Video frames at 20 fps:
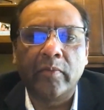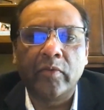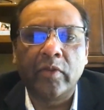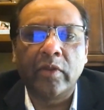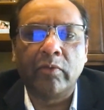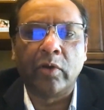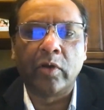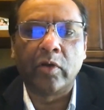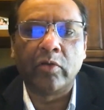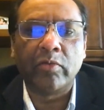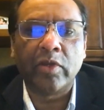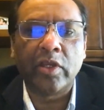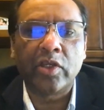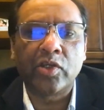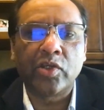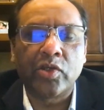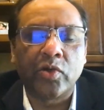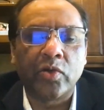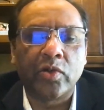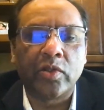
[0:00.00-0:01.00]
they want to make
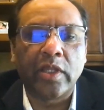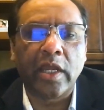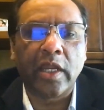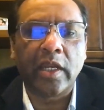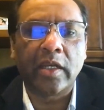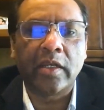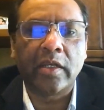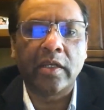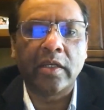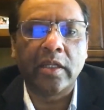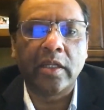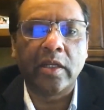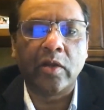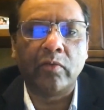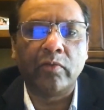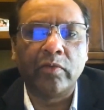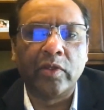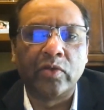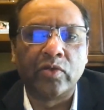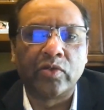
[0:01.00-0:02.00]
sure that
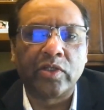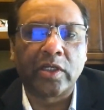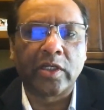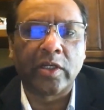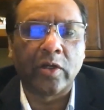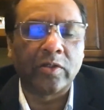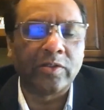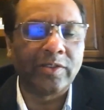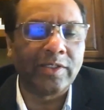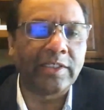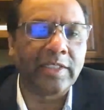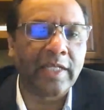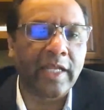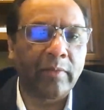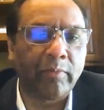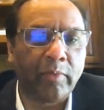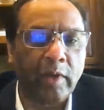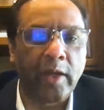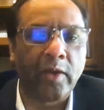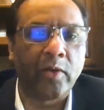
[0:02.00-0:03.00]
we use technologies
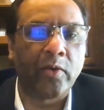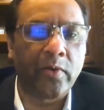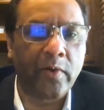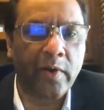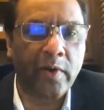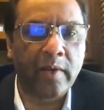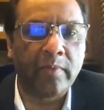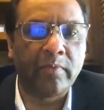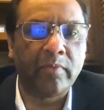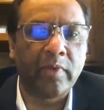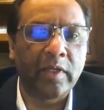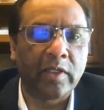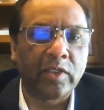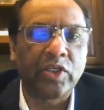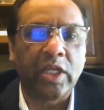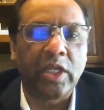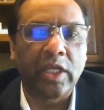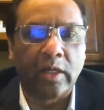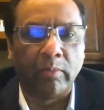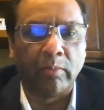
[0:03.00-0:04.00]
like planogram and
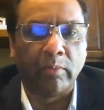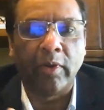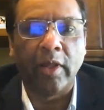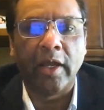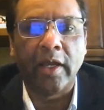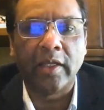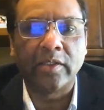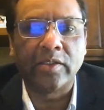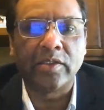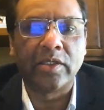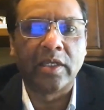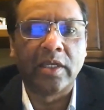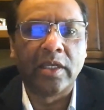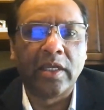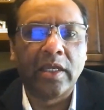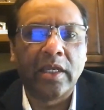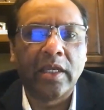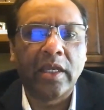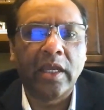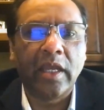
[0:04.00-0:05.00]
stay compliant
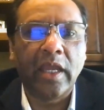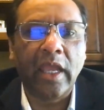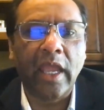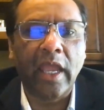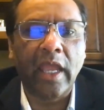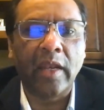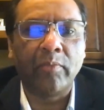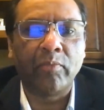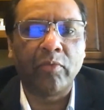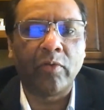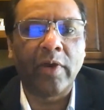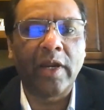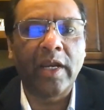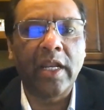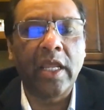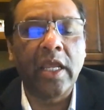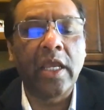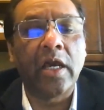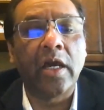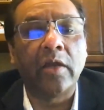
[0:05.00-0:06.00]
and
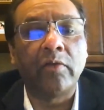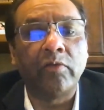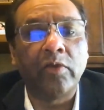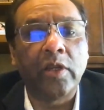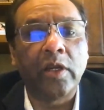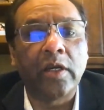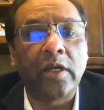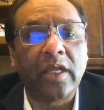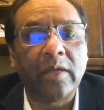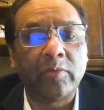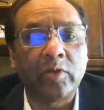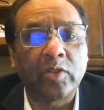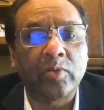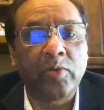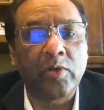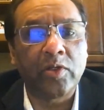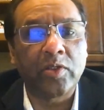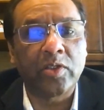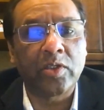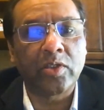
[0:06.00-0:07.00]
provide AR/VR type
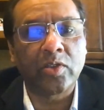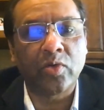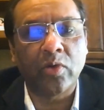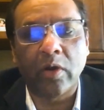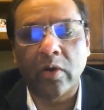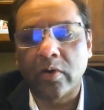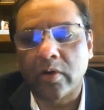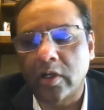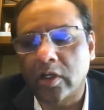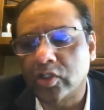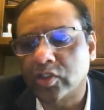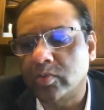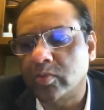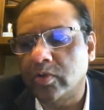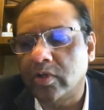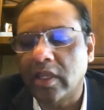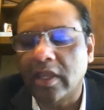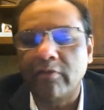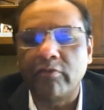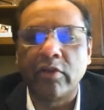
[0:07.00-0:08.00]
experiences to our
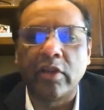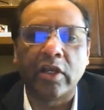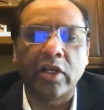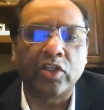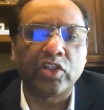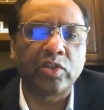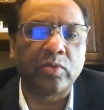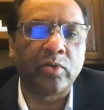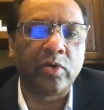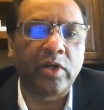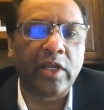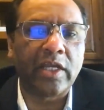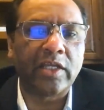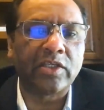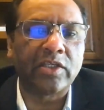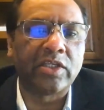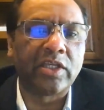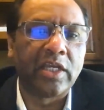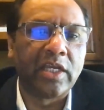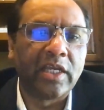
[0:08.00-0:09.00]
customer. Every customer
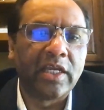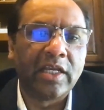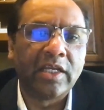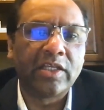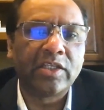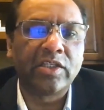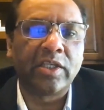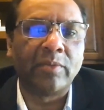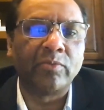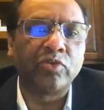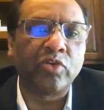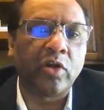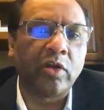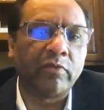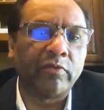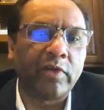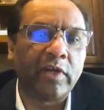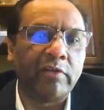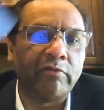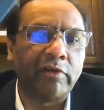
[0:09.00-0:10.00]
has some sort
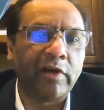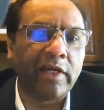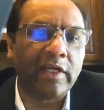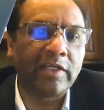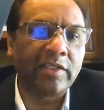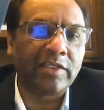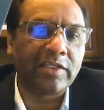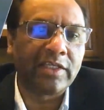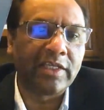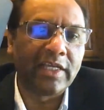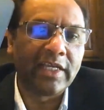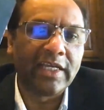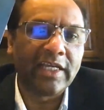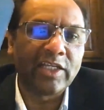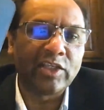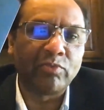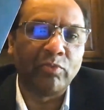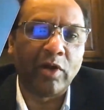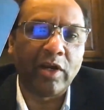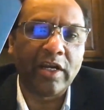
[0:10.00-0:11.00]
of a device,
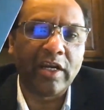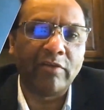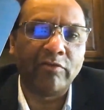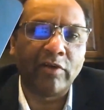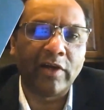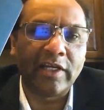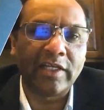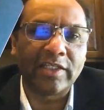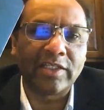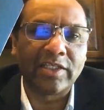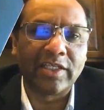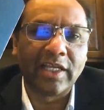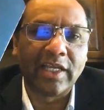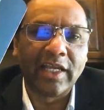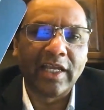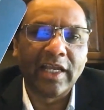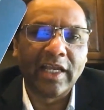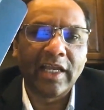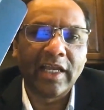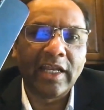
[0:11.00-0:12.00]
smart device.
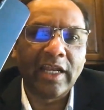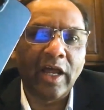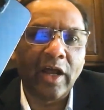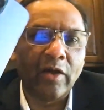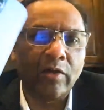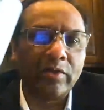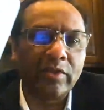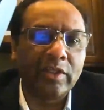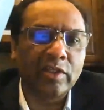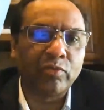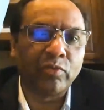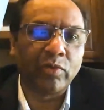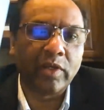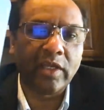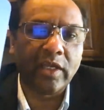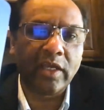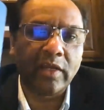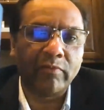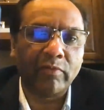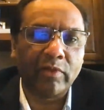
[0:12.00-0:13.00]
Now this one
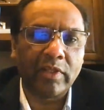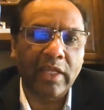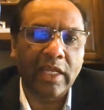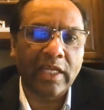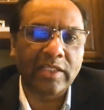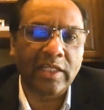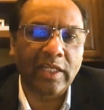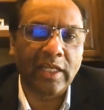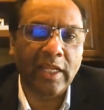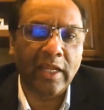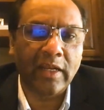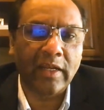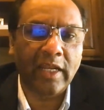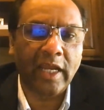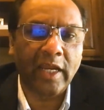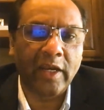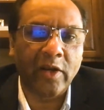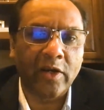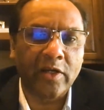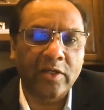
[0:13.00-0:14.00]
here has a
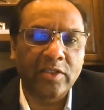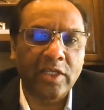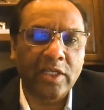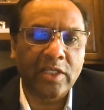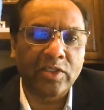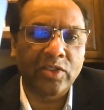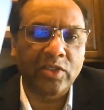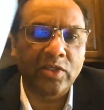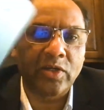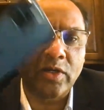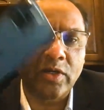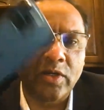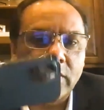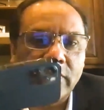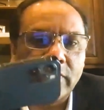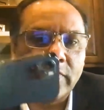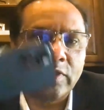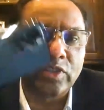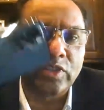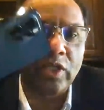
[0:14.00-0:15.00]
LiDAR
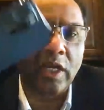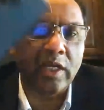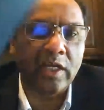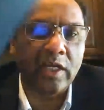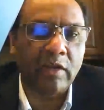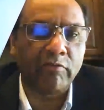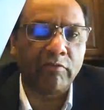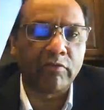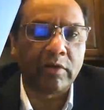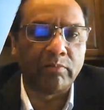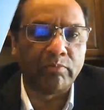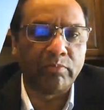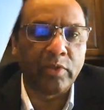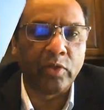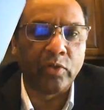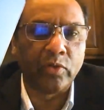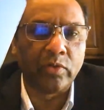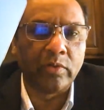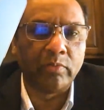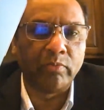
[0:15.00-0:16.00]
sensor. It's got enough
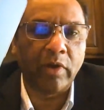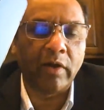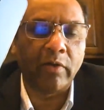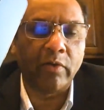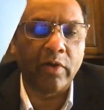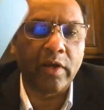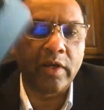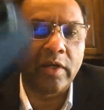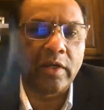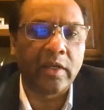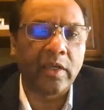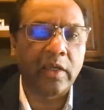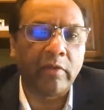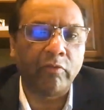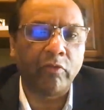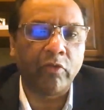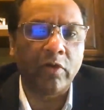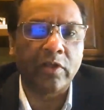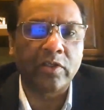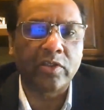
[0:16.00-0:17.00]
compute power in
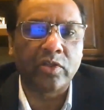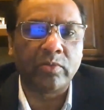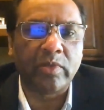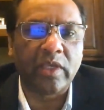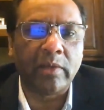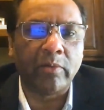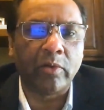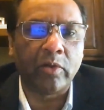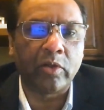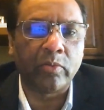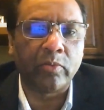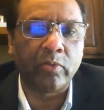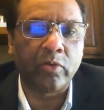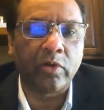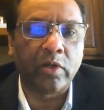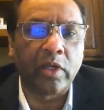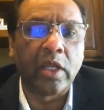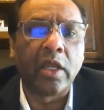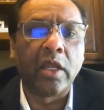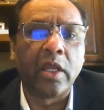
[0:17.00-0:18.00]
here for us to be able to
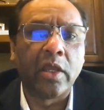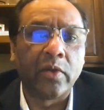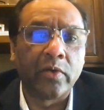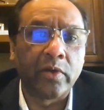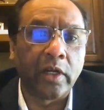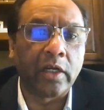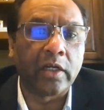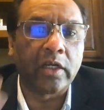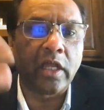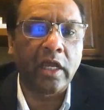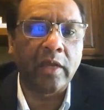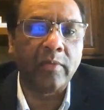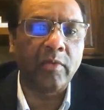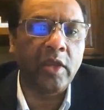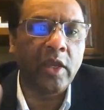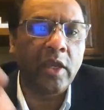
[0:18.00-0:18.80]
put real-time